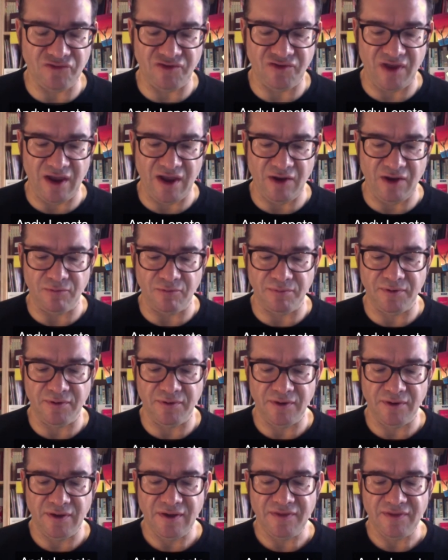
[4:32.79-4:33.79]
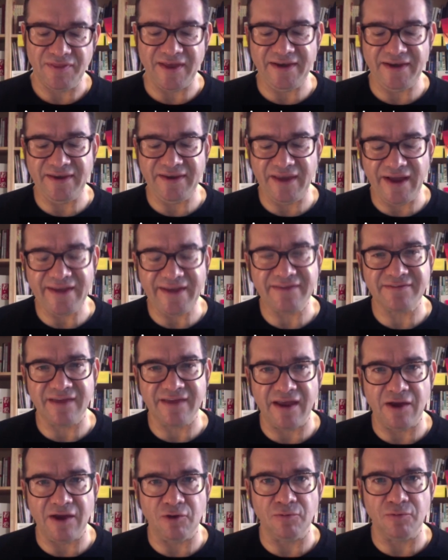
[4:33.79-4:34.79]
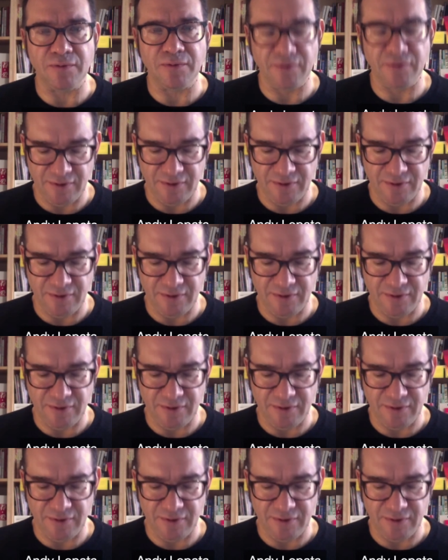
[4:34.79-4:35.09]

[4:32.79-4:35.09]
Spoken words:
to help, they like to help,